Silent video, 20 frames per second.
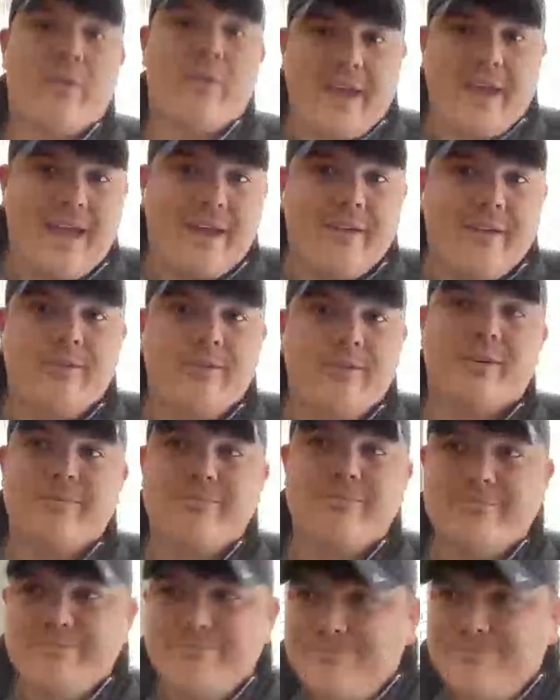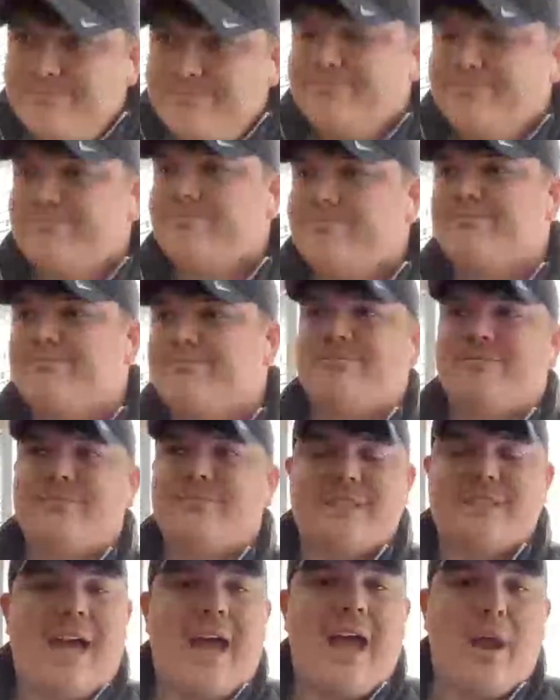Okay,
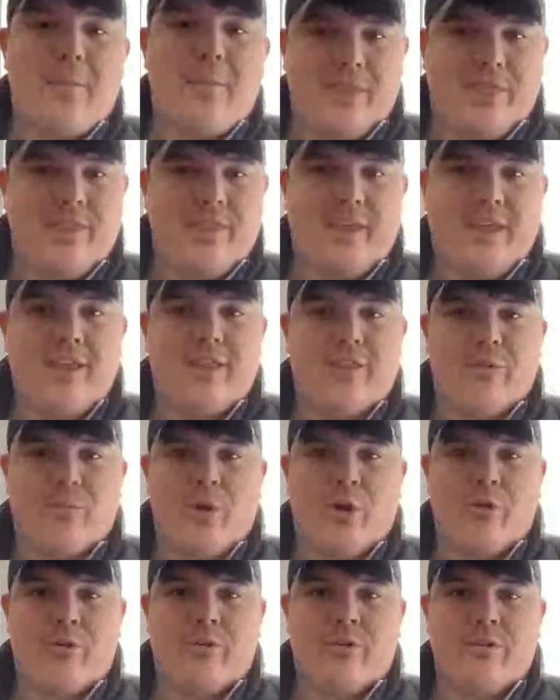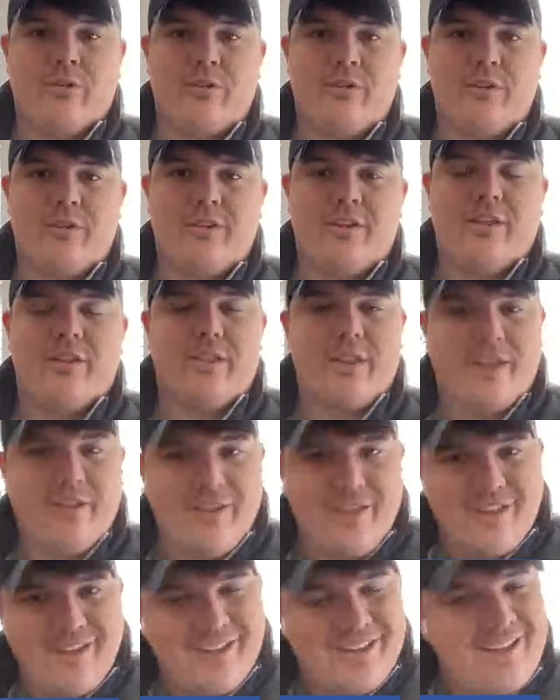the tire hit the road.
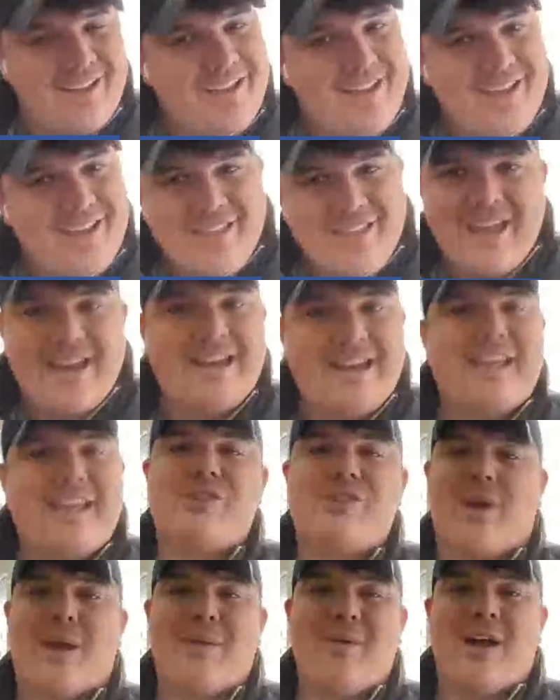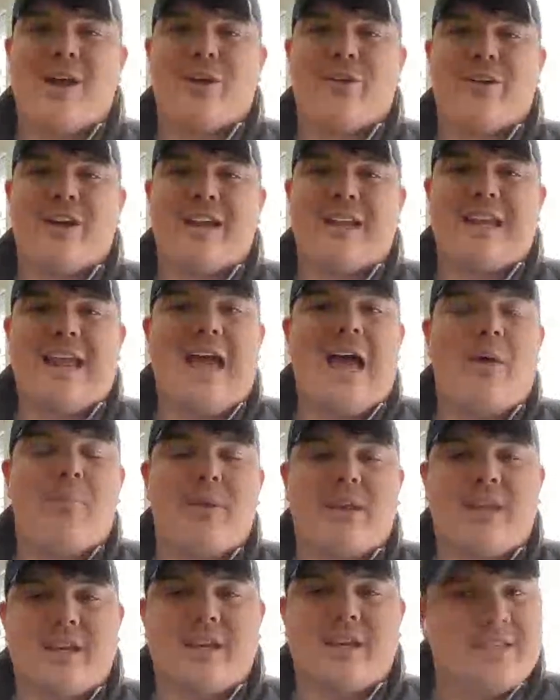They need Draymond Green
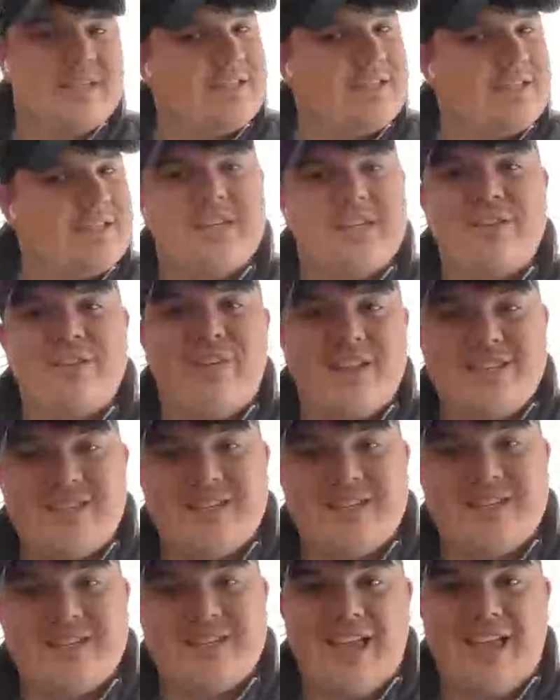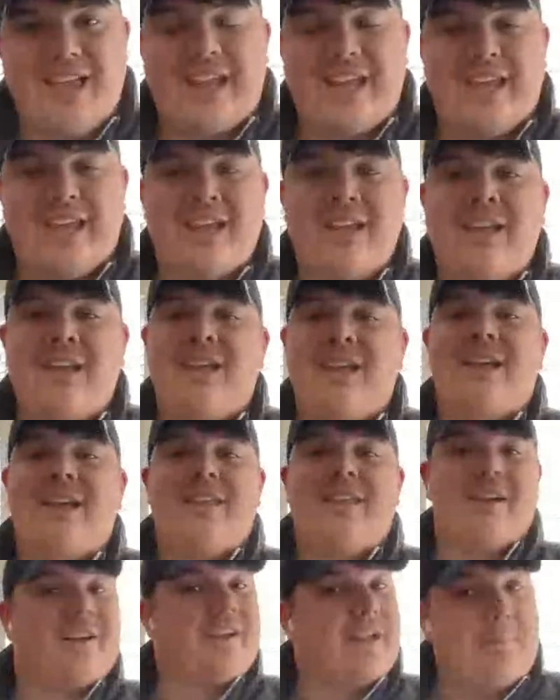now because this defense is slacking.
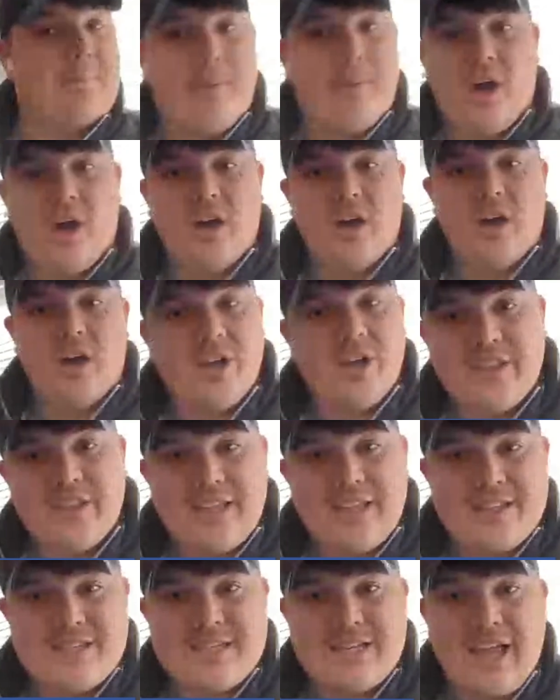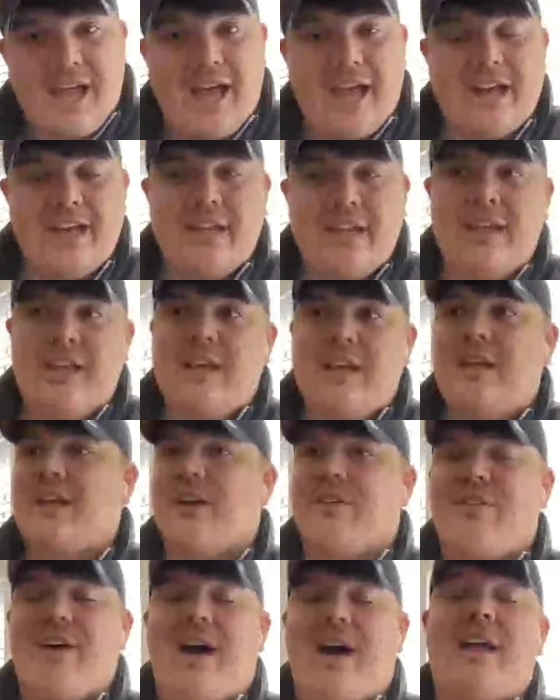They're getting punked on the inside.
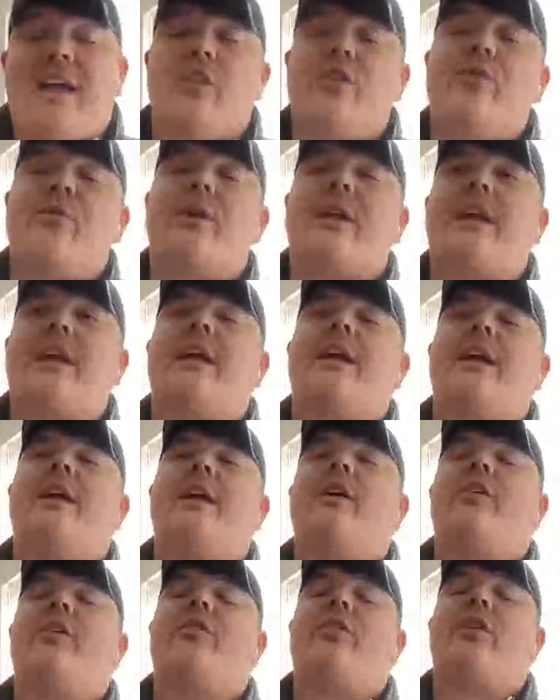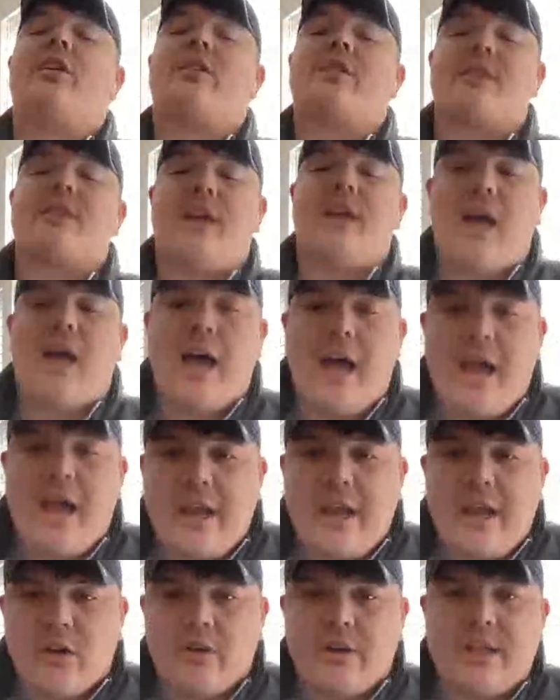Kavon Looney is
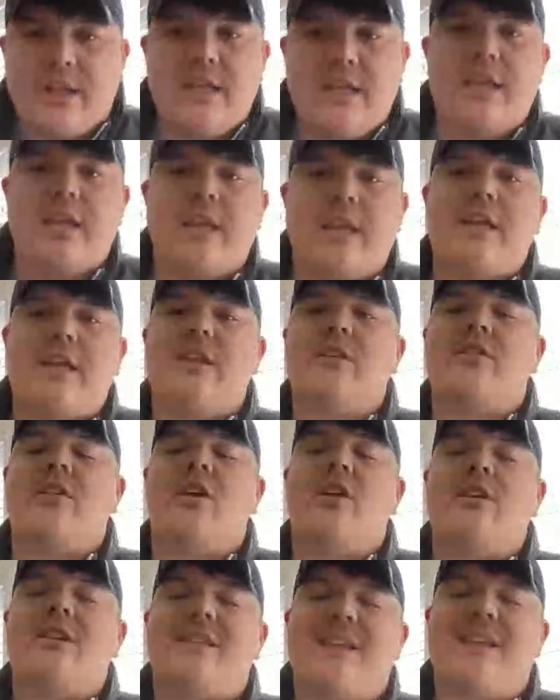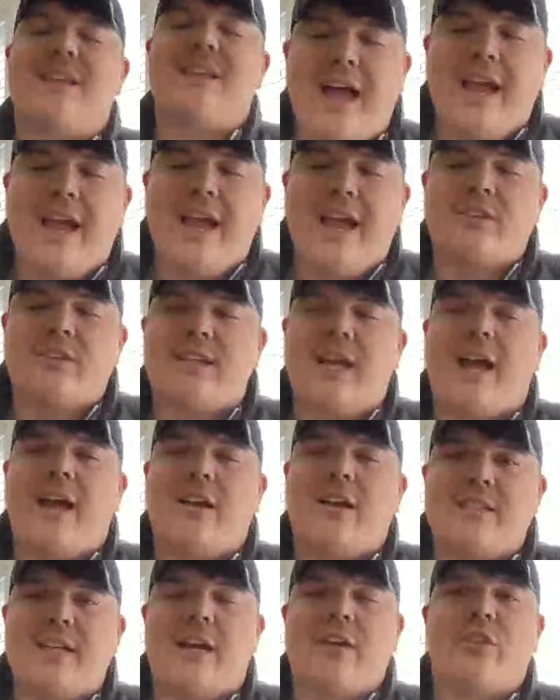tired. He is tired,
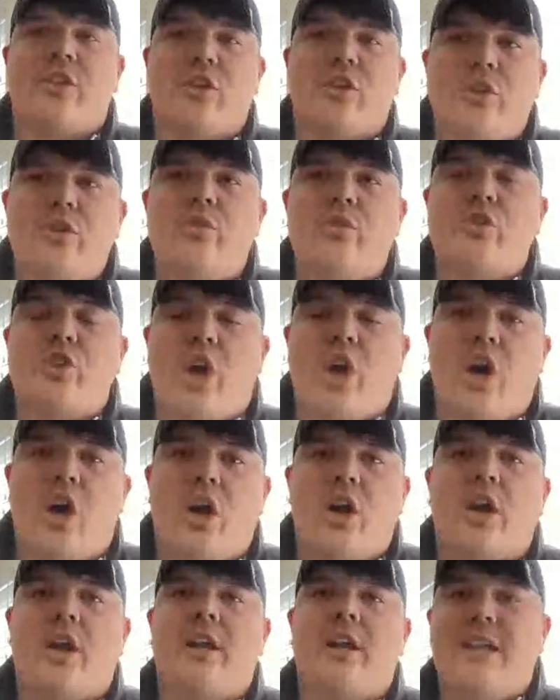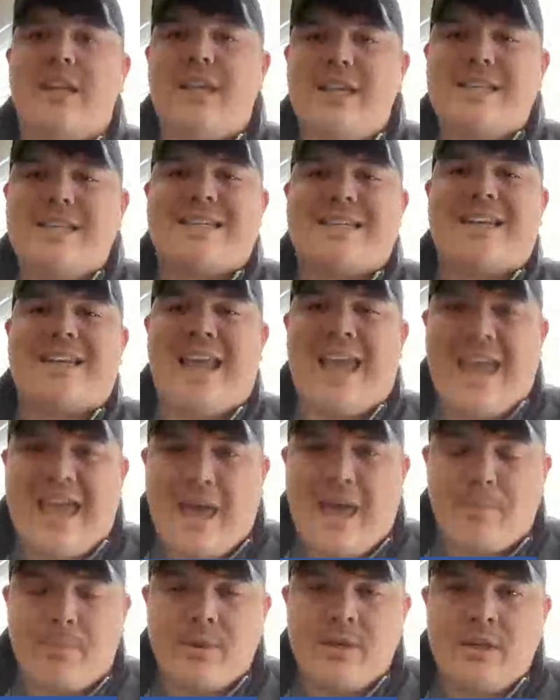tired, tired. The Loon Dog needs a
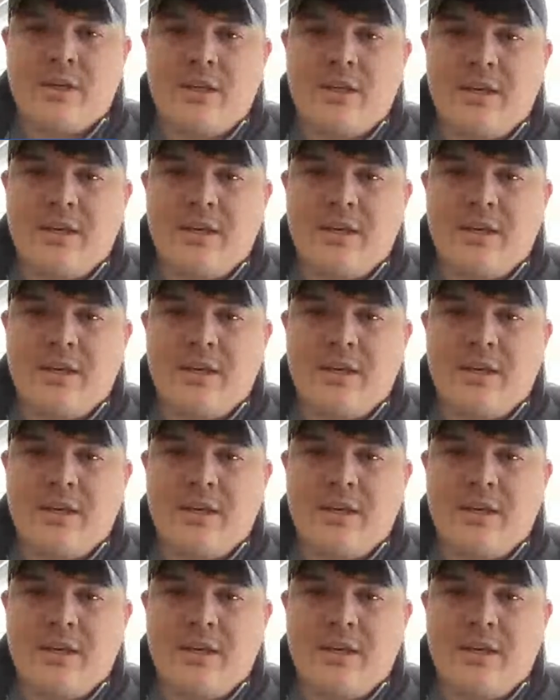nap.